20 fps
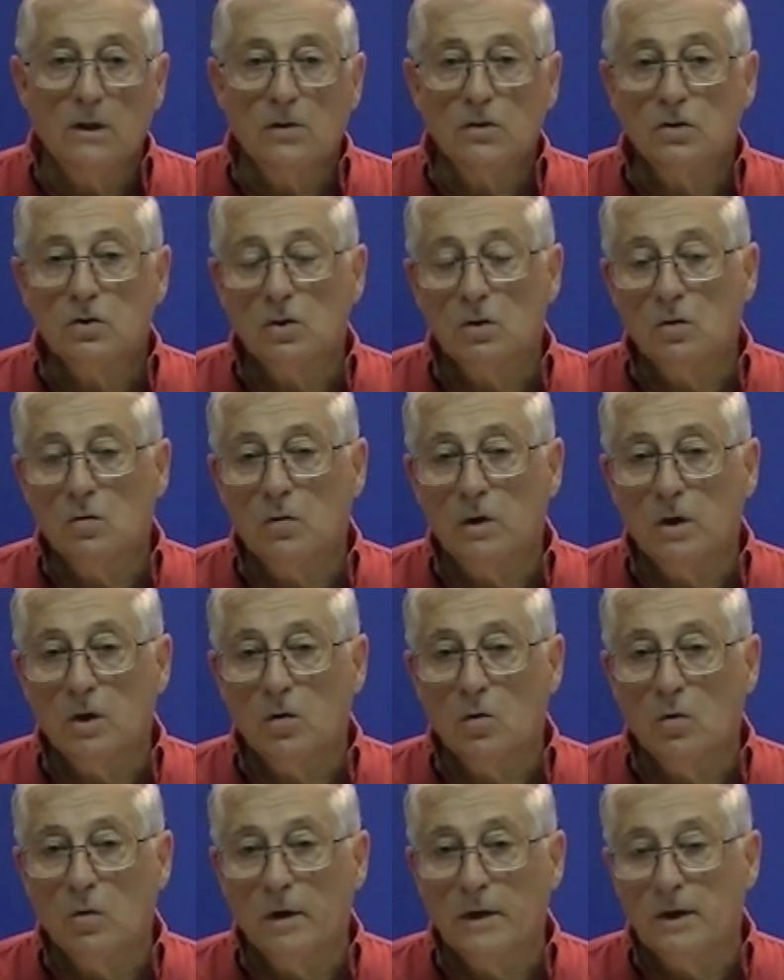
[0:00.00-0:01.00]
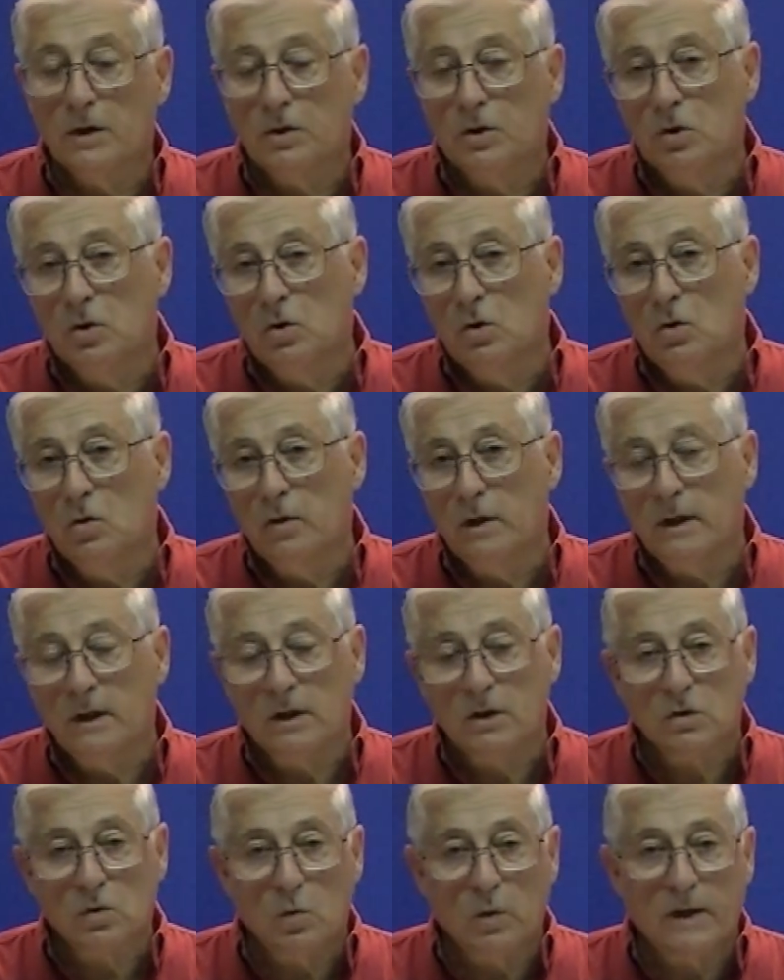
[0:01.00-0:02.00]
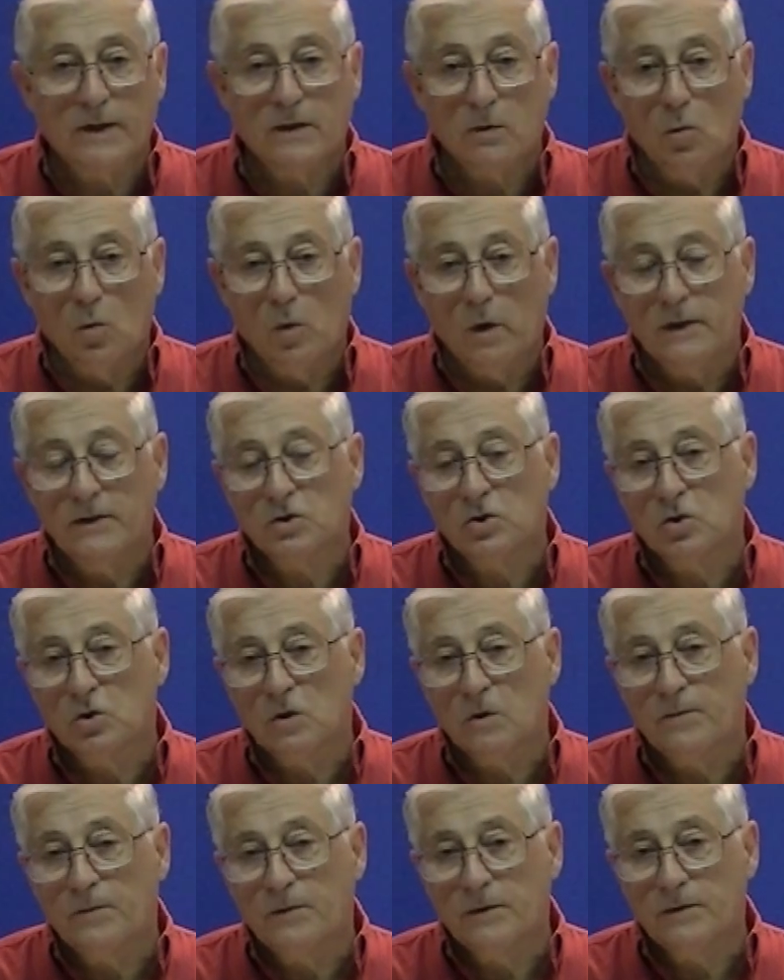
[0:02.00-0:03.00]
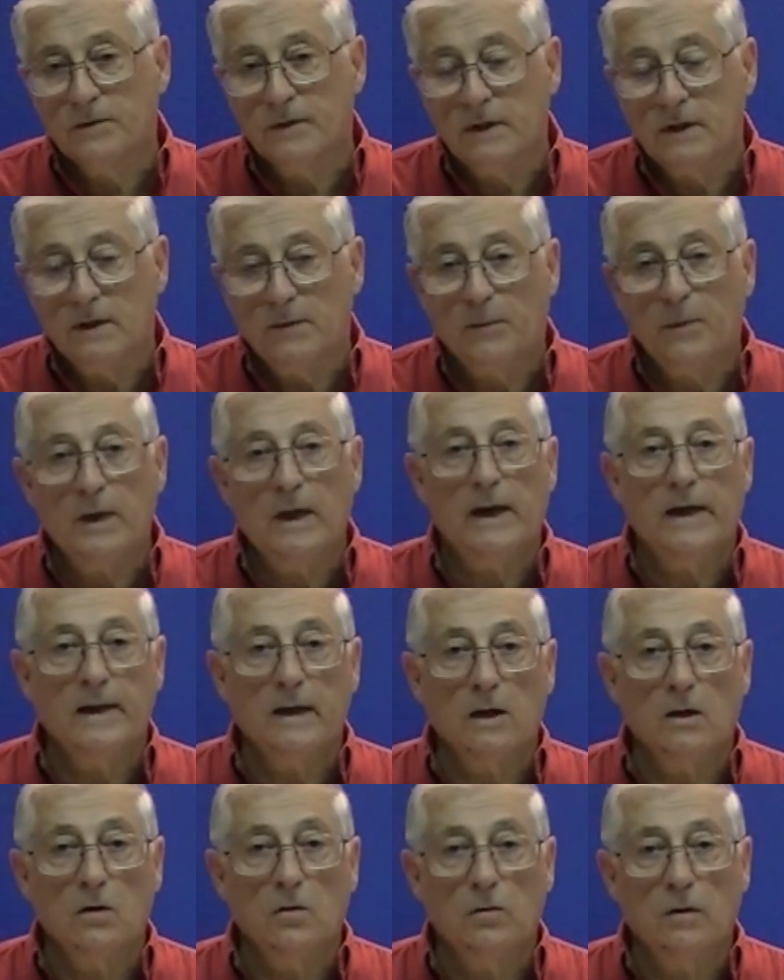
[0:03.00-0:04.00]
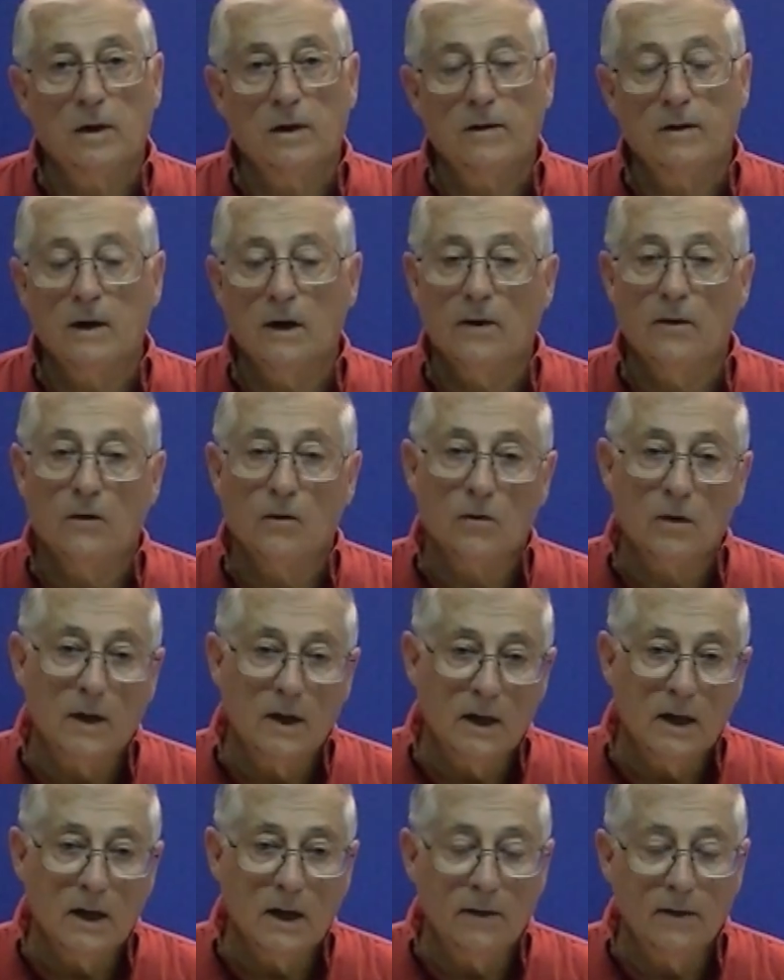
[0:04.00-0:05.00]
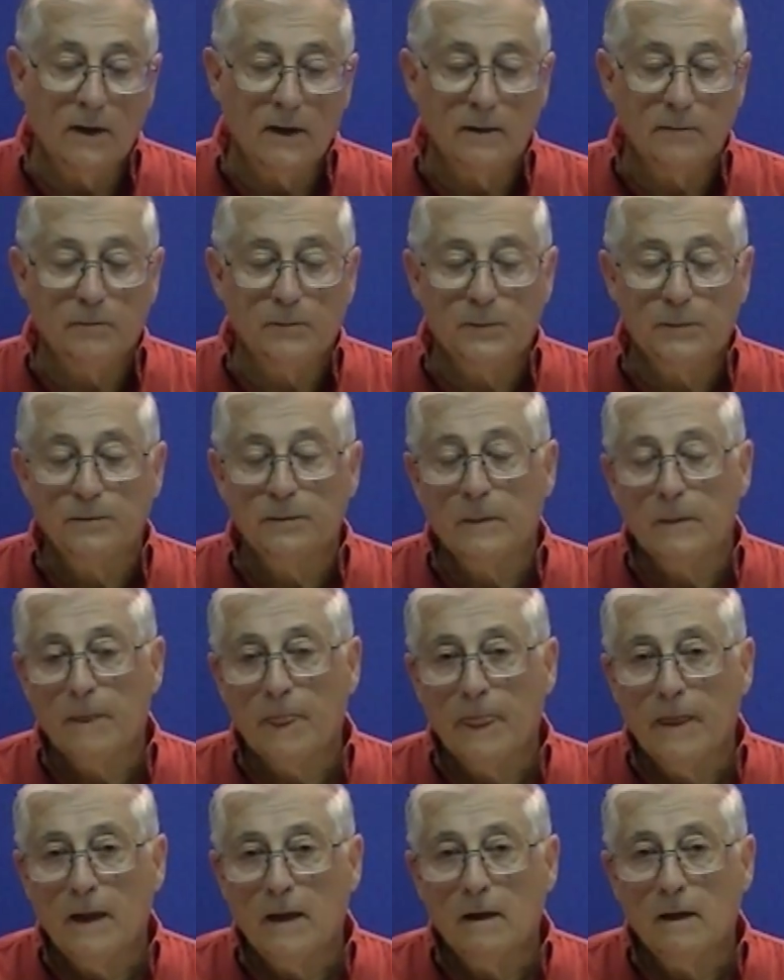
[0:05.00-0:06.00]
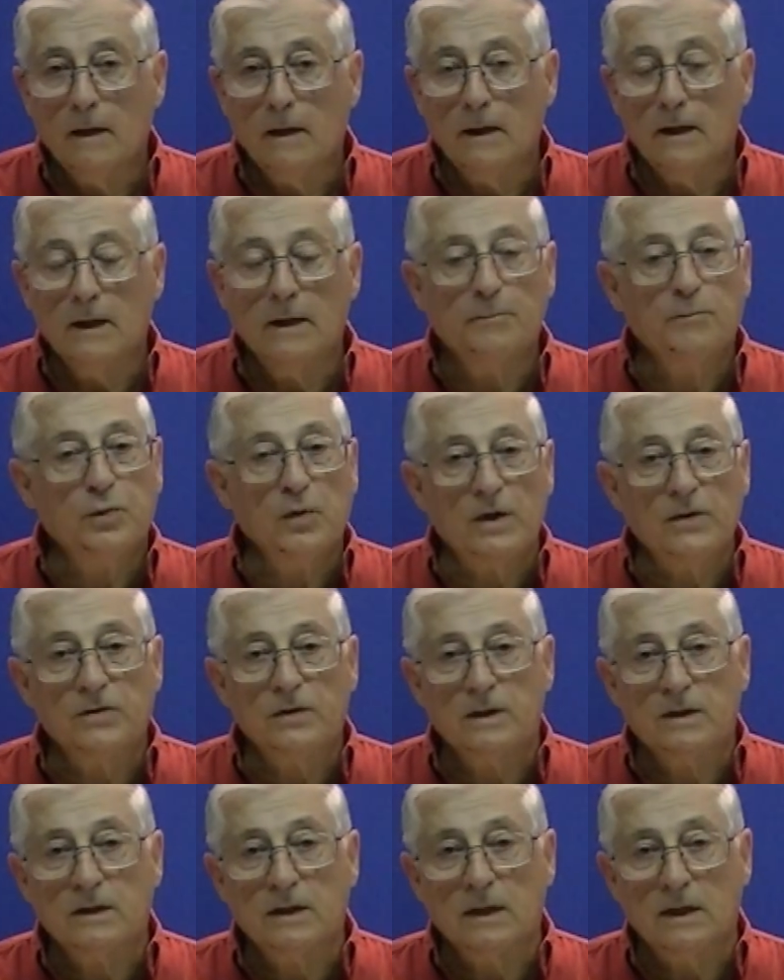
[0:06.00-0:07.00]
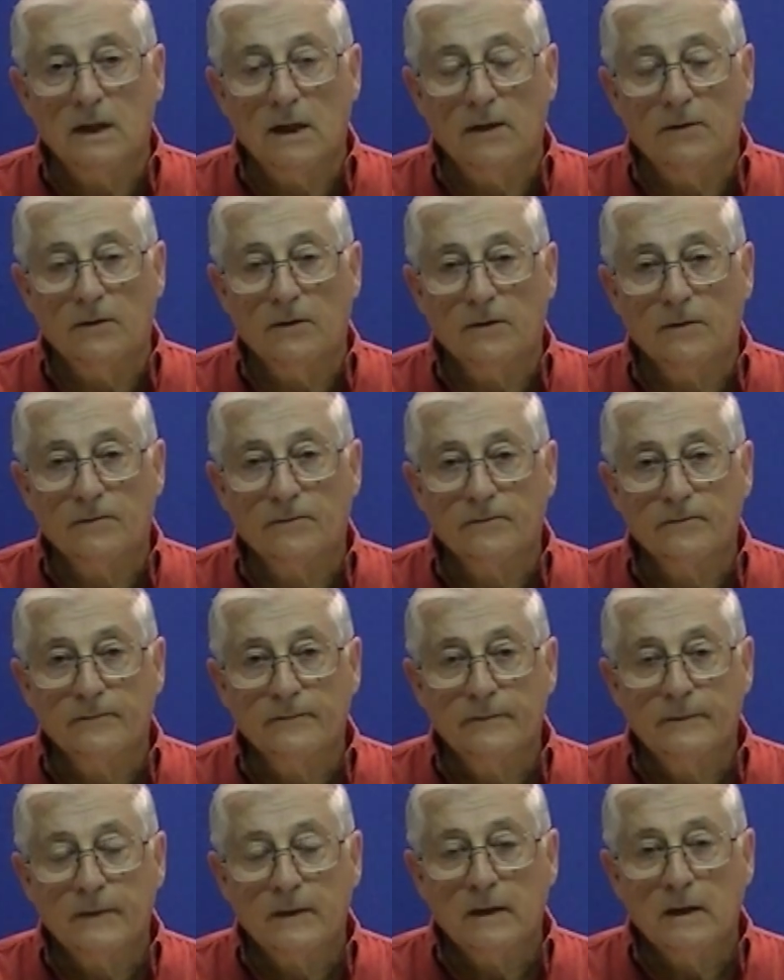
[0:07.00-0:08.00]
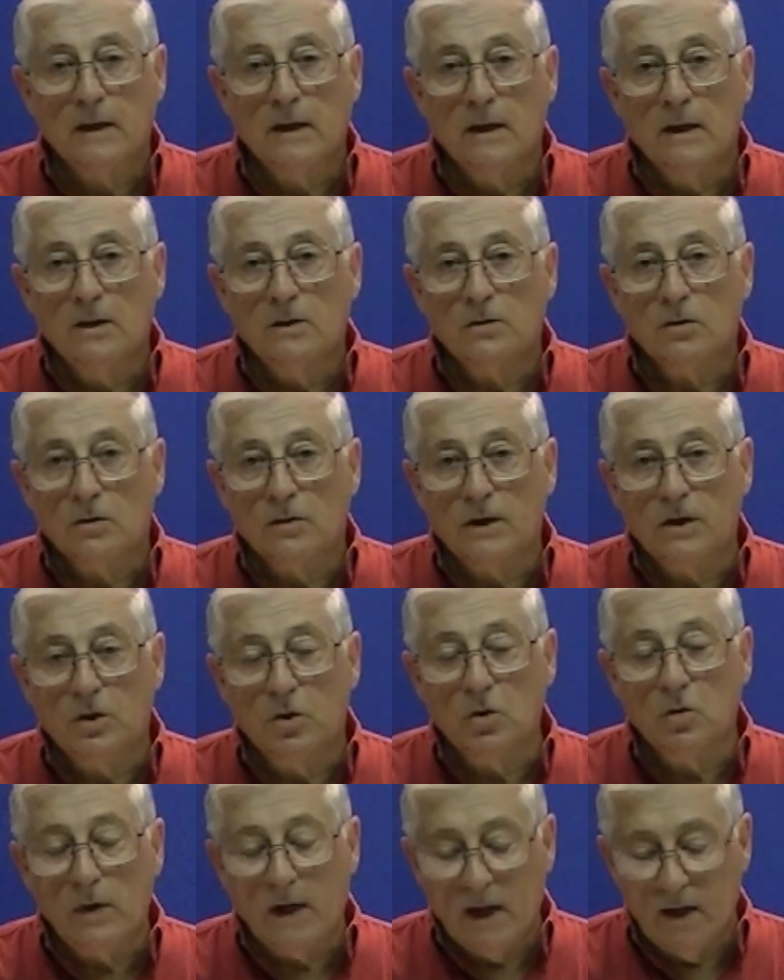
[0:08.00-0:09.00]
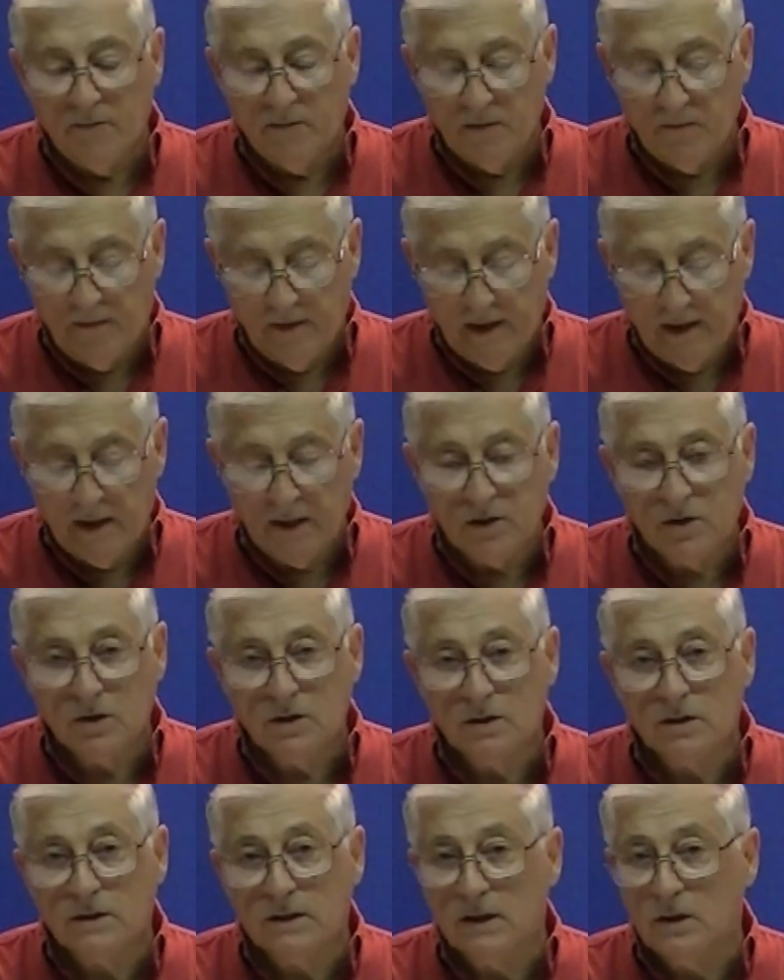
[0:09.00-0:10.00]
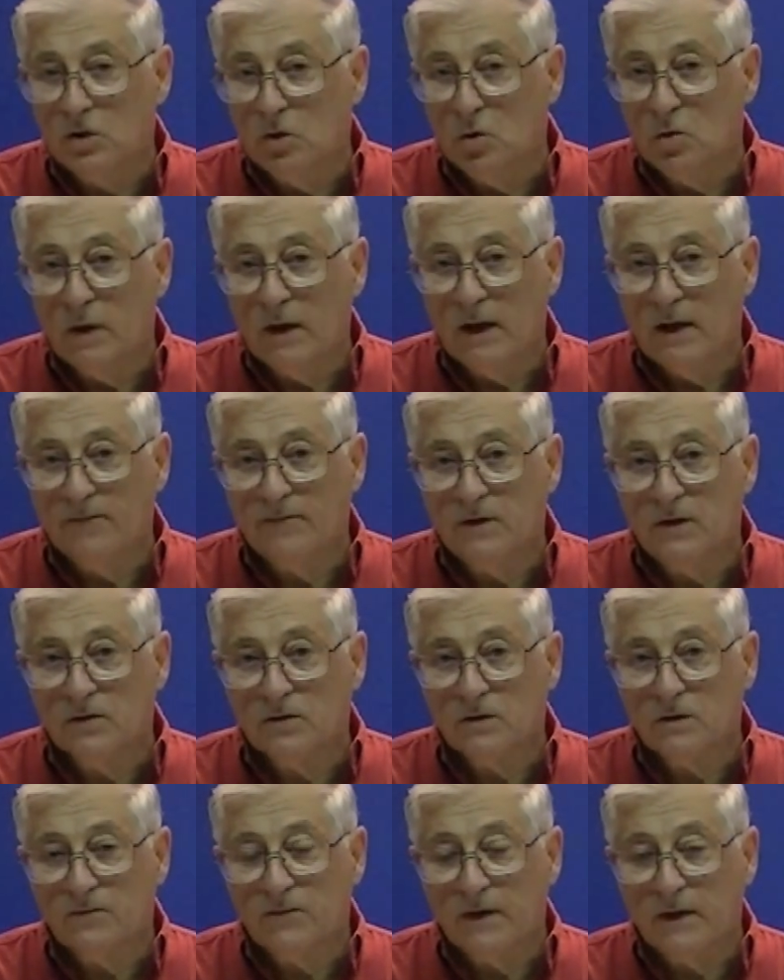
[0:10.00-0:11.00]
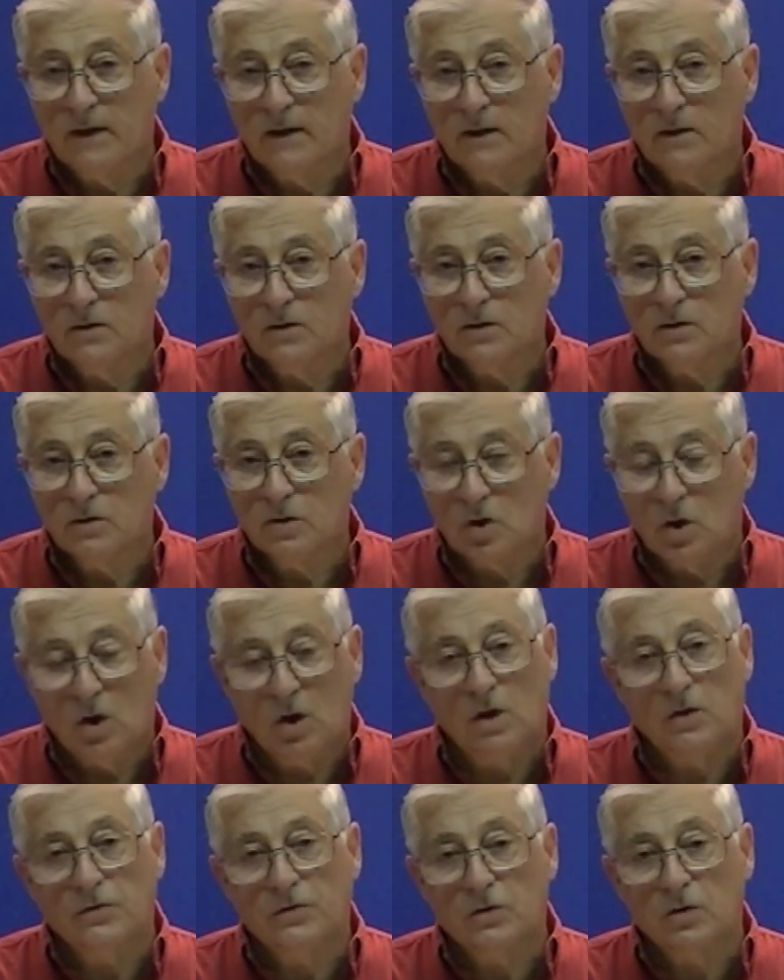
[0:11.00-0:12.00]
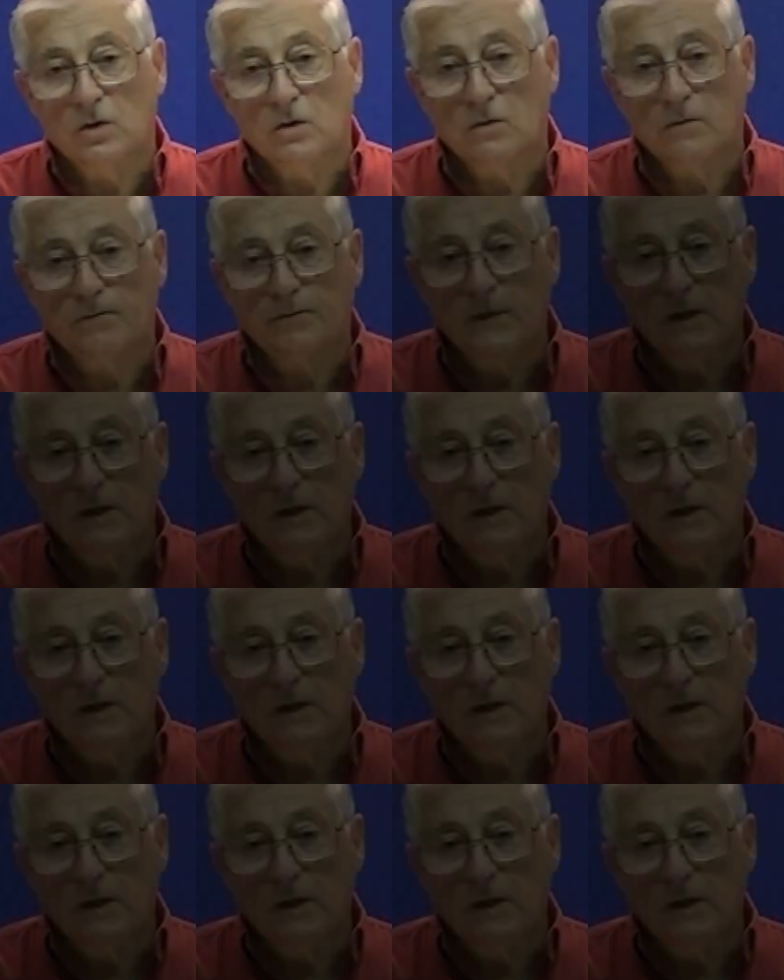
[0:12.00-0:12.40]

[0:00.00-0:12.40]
So what you want to do is wet one surface, then apply a glue to the other, and then press it together. So they do have advantages, they do have disadvantages also.